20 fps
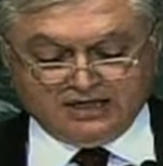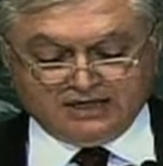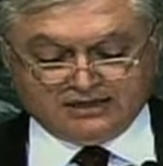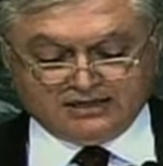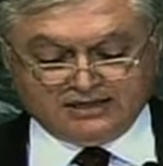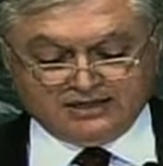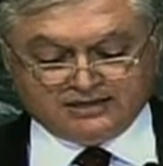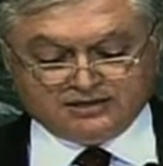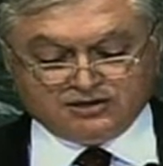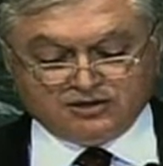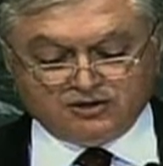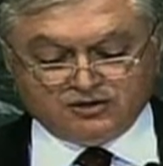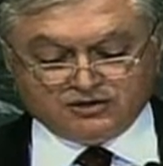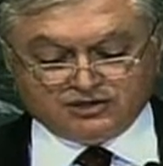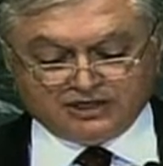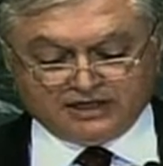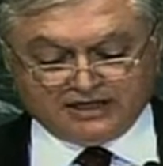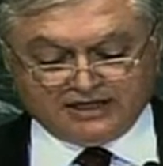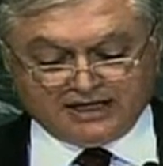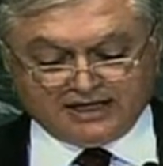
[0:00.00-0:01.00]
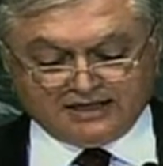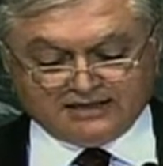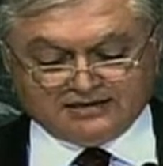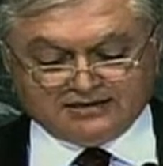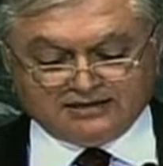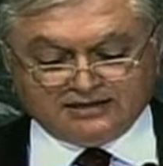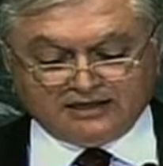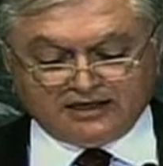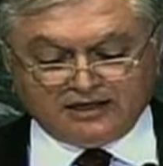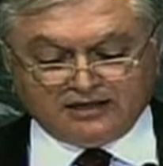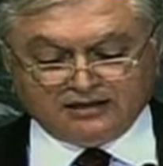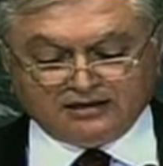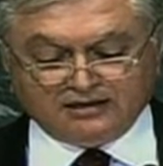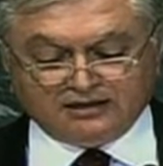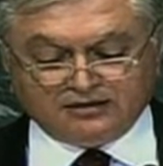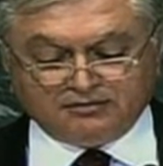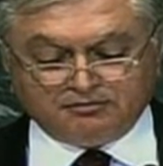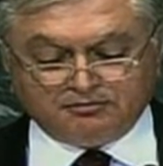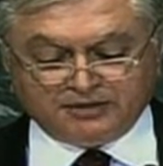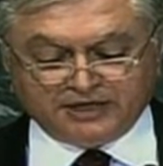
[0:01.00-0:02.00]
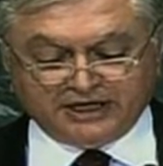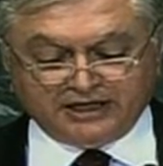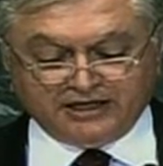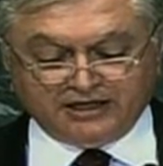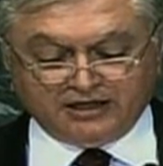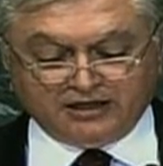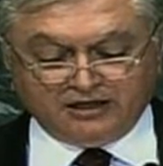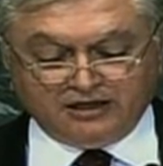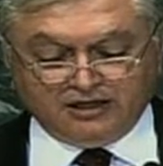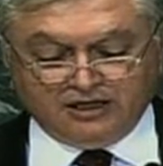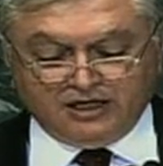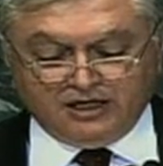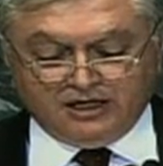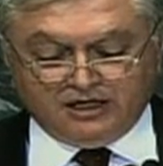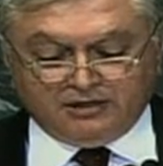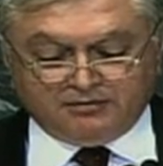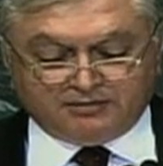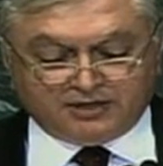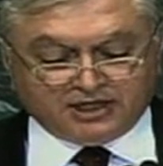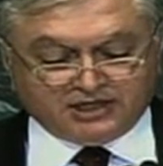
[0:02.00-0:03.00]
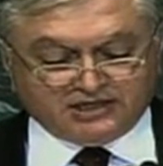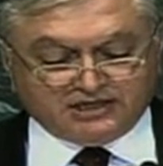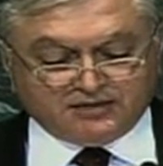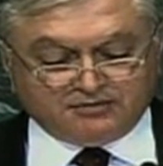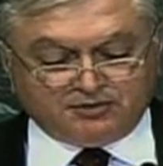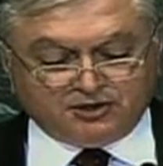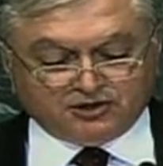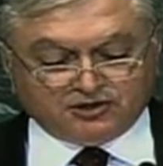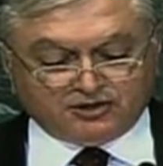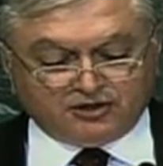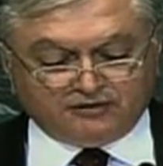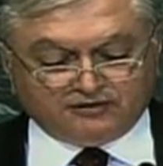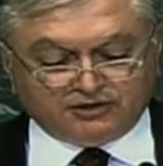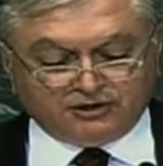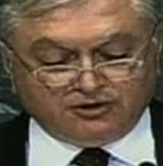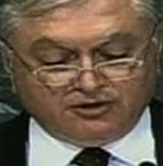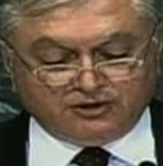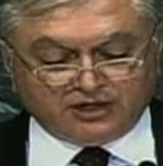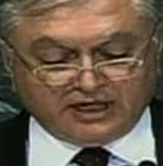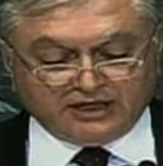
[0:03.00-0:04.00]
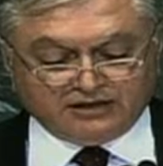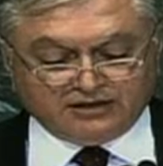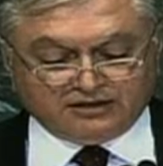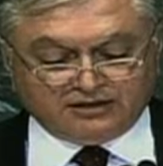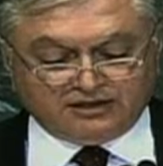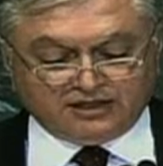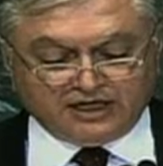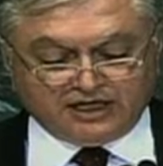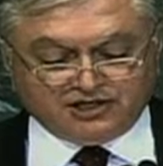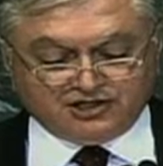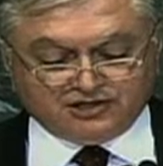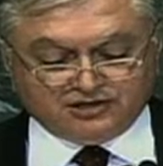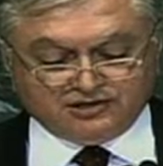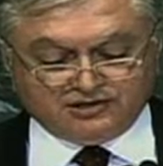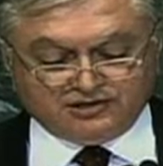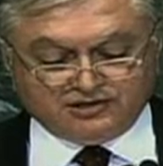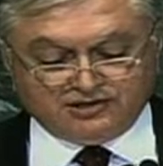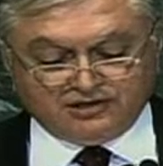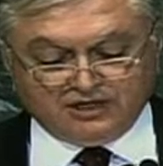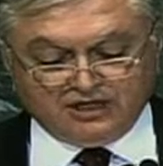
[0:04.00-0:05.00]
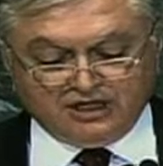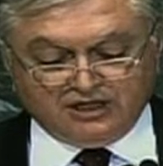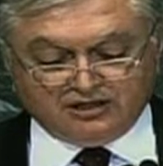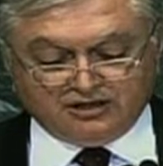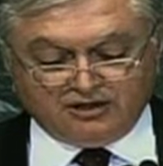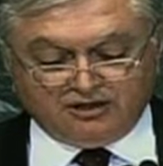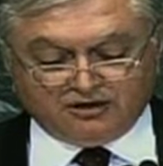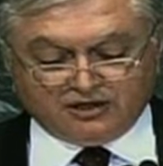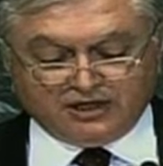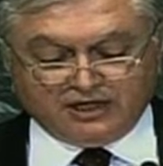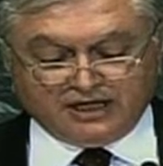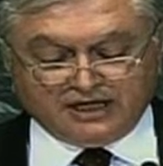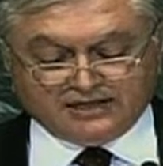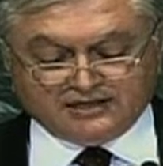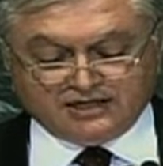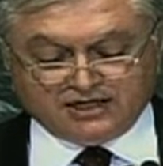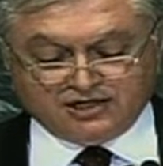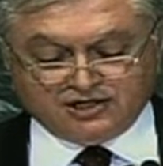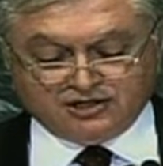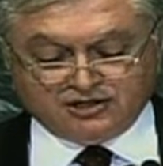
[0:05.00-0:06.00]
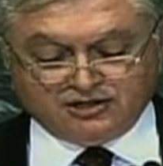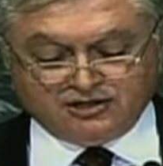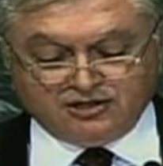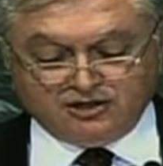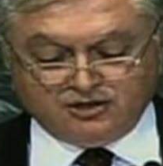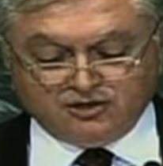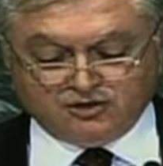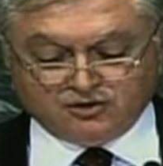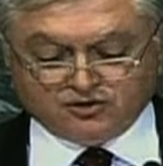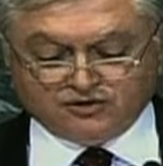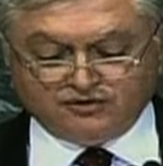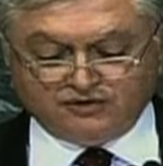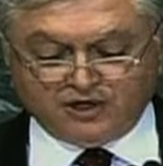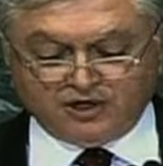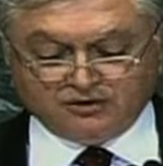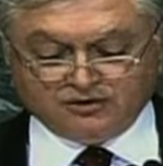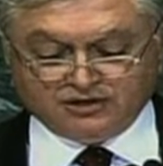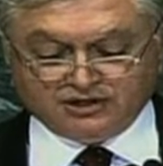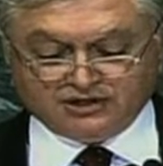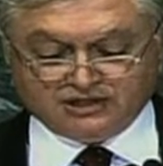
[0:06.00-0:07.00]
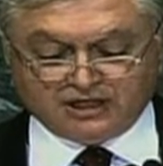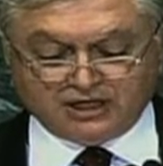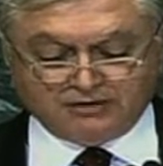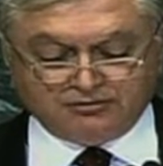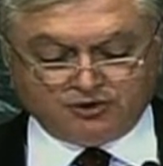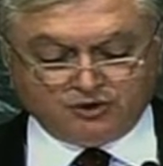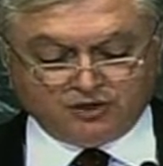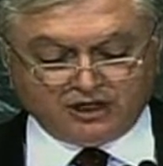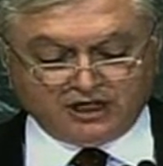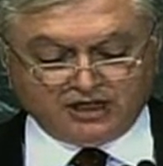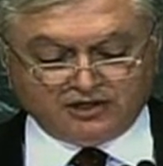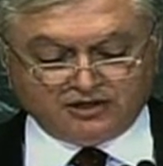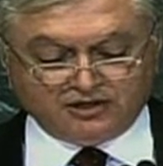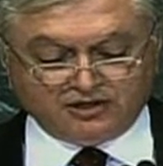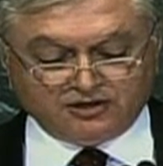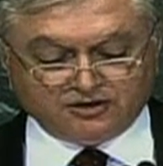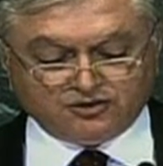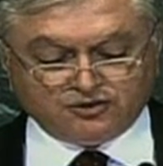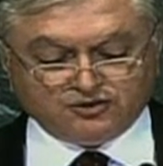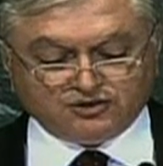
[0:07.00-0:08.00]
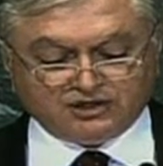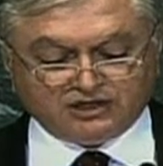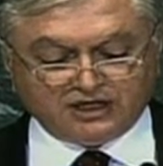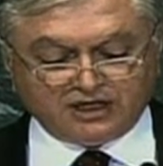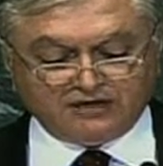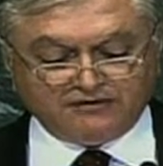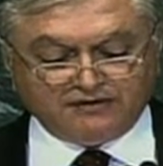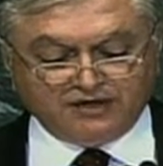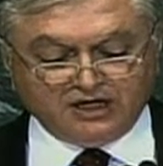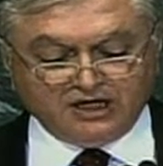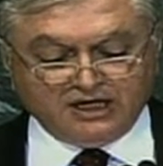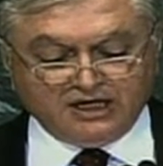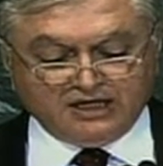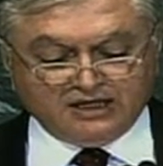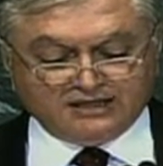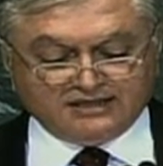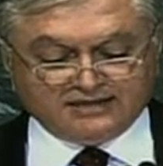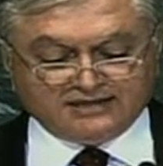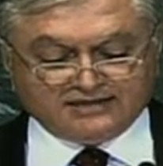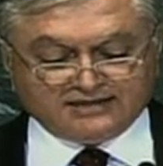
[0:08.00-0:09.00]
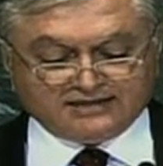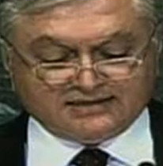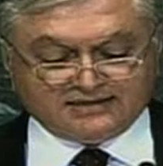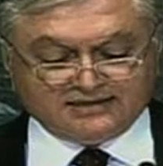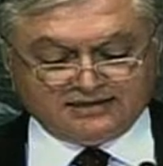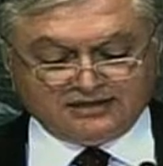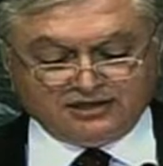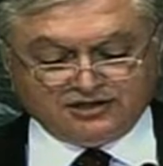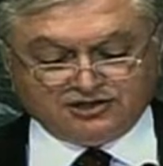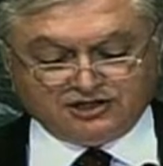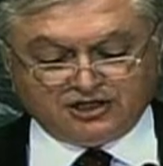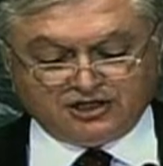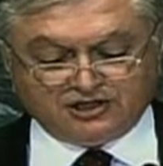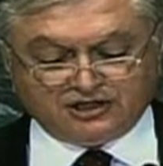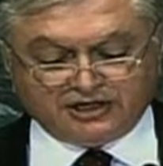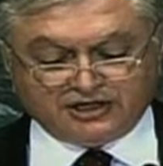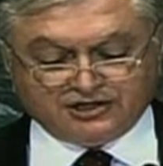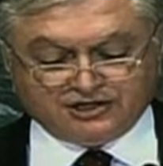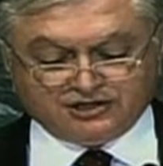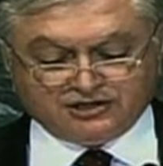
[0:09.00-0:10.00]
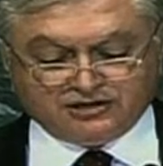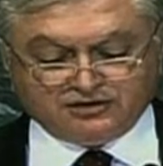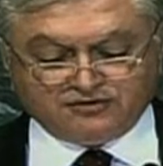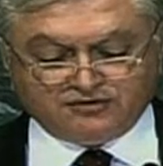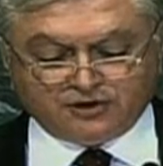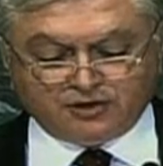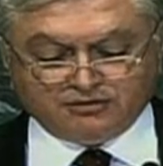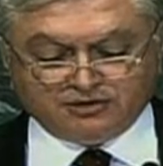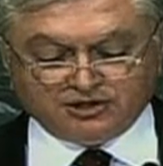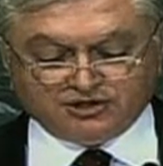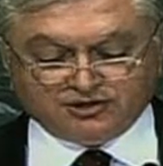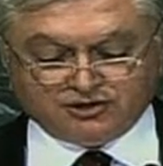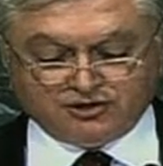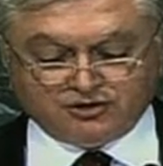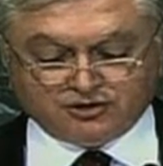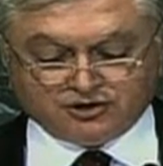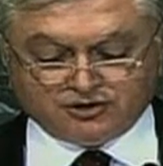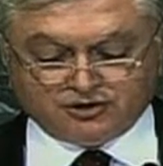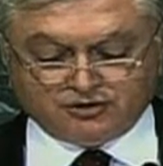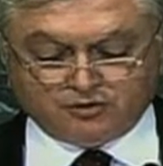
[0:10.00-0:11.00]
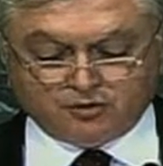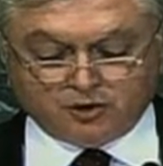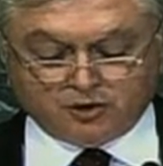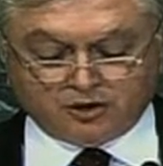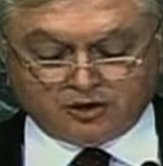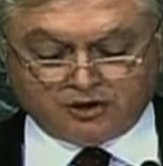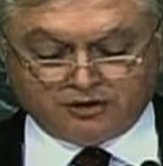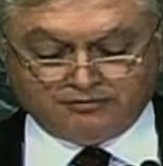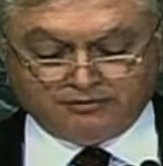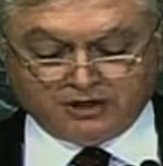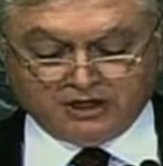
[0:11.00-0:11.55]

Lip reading: This goes against the underpinning principles of the United Nations, the organization whose founders came together to save the succeeding generations from the scourge of war.